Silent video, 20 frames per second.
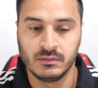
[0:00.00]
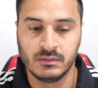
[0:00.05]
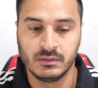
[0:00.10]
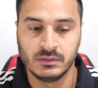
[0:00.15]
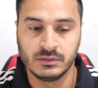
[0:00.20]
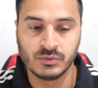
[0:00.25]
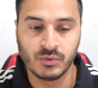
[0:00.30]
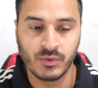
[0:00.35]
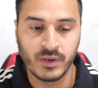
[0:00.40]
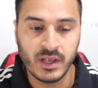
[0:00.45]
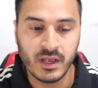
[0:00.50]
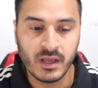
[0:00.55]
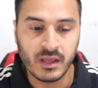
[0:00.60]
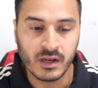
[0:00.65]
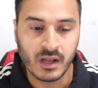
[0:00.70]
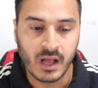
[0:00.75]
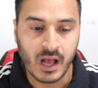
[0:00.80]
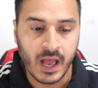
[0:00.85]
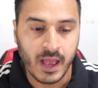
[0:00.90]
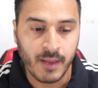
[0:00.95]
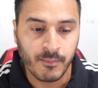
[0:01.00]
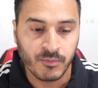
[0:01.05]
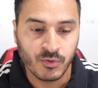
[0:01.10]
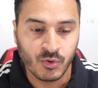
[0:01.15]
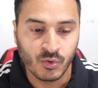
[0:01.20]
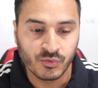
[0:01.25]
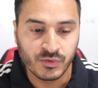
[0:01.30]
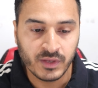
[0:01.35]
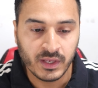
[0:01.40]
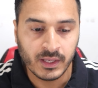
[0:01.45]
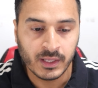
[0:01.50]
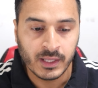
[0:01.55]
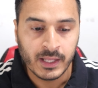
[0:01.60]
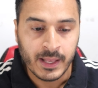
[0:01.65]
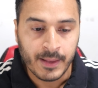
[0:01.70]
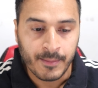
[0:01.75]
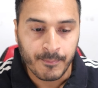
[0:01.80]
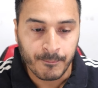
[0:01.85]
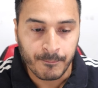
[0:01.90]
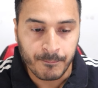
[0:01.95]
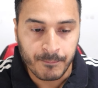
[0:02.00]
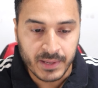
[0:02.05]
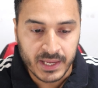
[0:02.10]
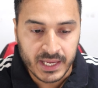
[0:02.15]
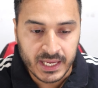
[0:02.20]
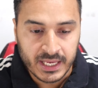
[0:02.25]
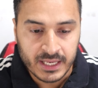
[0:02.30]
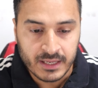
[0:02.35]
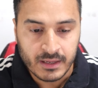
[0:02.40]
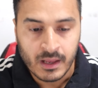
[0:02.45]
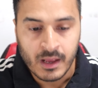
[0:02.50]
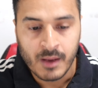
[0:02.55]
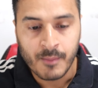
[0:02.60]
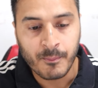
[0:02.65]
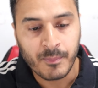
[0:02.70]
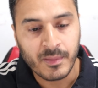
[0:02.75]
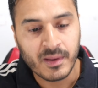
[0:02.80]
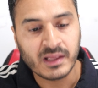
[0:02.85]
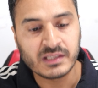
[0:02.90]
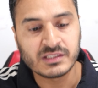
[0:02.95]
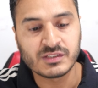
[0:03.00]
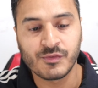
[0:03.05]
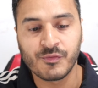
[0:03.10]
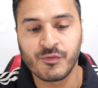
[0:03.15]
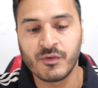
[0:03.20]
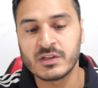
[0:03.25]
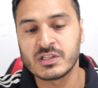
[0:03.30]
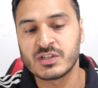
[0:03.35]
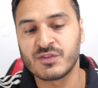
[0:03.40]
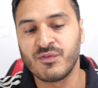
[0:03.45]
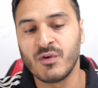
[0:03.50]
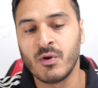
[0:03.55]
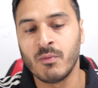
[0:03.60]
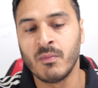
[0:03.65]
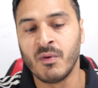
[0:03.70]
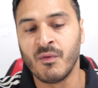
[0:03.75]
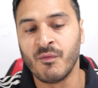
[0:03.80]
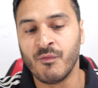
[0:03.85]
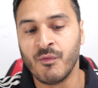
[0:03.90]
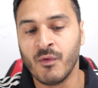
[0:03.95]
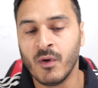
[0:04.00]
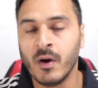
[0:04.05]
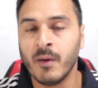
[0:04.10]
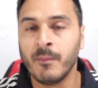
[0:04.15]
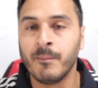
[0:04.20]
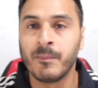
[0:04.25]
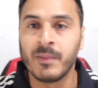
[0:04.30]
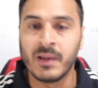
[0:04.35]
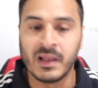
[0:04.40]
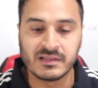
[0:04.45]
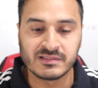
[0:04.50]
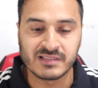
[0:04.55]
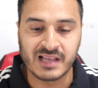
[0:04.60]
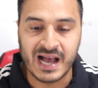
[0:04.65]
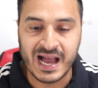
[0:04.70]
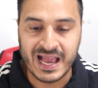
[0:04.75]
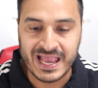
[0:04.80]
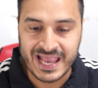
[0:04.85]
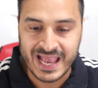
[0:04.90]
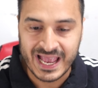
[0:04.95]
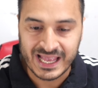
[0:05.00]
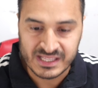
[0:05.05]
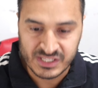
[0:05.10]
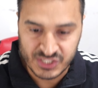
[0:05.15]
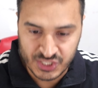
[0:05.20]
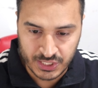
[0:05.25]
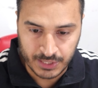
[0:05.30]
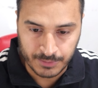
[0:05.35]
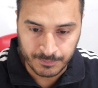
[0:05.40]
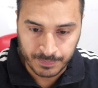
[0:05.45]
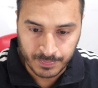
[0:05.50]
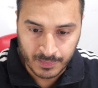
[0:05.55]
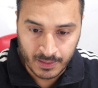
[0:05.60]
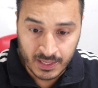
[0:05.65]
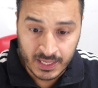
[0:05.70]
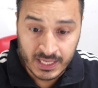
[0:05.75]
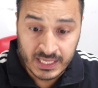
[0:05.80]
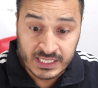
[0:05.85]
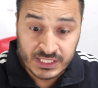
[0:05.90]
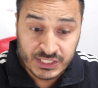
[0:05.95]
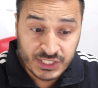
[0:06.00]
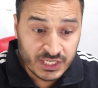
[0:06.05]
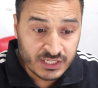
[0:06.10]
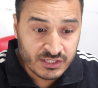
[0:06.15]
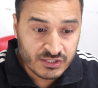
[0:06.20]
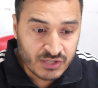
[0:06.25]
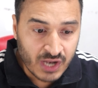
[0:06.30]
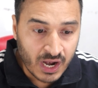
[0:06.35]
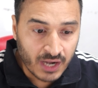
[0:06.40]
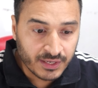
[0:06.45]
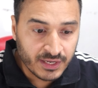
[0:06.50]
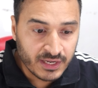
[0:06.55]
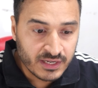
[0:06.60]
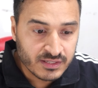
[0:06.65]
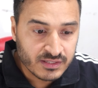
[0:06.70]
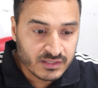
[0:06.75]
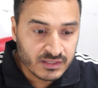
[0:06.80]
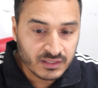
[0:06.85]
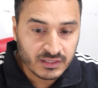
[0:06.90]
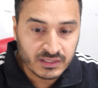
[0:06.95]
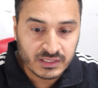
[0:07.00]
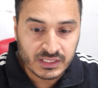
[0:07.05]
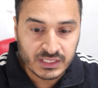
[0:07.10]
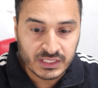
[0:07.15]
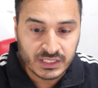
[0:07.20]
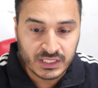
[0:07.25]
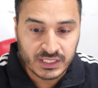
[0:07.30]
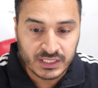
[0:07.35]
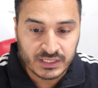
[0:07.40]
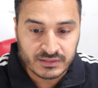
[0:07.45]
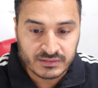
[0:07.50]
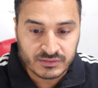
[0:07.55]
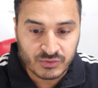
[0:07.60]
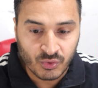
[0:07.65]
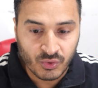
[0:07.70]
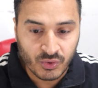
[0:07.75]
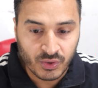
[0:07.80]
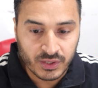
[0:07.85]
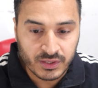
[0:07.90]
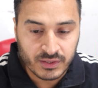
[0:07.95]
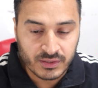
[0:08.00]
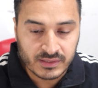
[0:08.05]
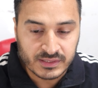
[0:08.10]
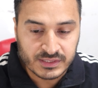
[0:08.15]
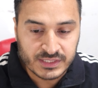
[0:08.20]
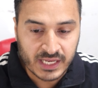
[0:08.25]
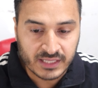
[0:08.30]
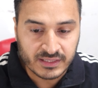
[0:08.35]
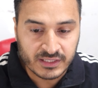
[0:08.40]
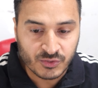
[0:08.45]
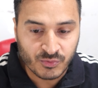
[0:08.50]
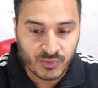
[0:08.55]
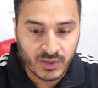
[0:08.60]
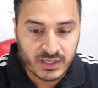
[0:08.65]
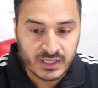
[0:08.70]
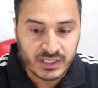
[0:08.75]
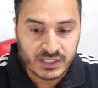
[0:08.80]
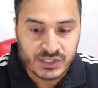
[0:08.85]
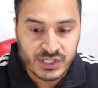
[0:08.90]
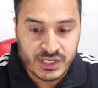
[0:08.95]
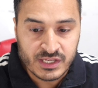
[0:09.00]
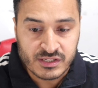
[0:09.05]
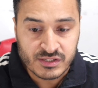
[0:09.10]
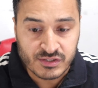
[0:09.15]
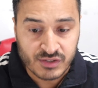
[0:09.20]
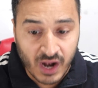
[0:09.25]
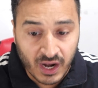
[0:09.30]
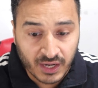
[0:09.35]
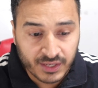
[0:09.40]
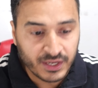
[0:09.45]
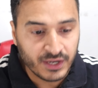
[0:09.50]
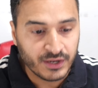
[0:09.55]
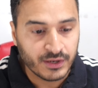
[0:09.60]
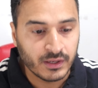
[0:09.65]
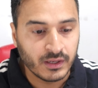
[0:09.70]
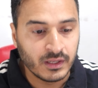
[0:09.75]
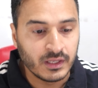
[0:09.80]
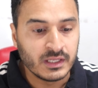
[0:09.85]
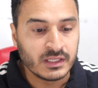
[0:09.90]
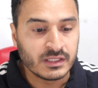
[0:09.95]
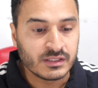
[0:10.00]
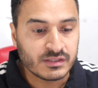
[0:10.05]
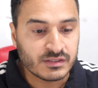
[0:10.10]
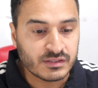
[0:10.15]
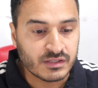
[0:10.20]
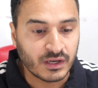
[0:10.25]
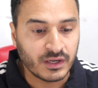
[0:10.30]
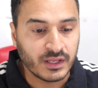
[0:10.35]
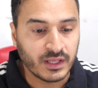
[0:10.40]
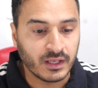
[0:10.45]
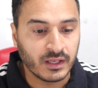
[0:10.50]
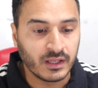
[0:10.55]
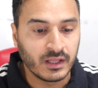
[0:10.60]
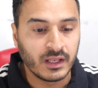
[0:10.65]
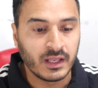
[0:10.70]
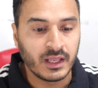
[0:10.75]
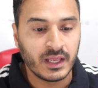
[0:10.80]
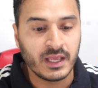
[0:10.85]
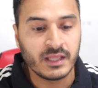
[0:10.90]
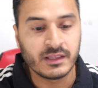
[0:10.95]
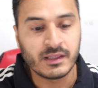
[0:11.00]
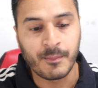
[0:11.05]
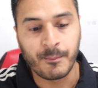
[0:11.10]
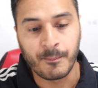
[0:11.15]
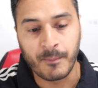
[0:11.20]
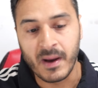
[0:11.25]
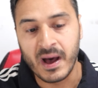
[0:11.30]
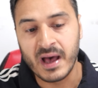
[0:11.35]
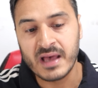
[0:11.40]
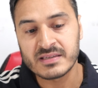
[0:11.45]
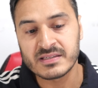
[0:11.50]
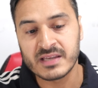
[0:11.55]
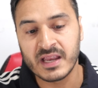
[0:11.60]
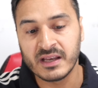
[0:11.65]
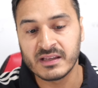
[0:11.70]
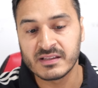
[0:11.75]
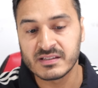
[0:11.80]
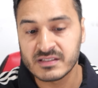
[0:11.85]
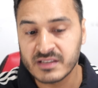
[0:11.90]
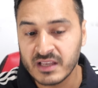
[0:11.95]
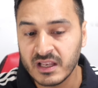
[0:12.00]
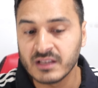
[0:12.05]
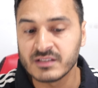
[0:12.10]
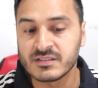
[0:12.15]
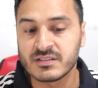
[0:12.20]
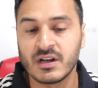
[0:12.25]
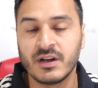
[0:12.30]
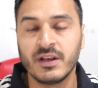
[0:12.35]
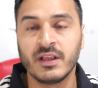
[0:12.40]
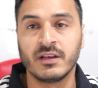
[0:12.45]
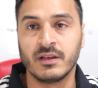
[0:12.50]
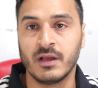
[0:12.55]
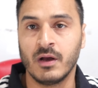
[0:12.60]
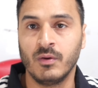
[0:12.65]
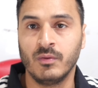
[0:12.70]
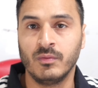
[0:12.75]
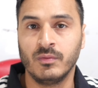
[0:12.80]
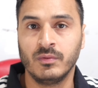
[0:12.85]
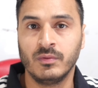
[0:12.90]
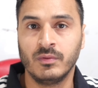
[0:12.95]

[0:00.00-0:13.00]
So here I am using been plus first form of verb plus ing. She started. So check this one. She started studying in the past and still studying now.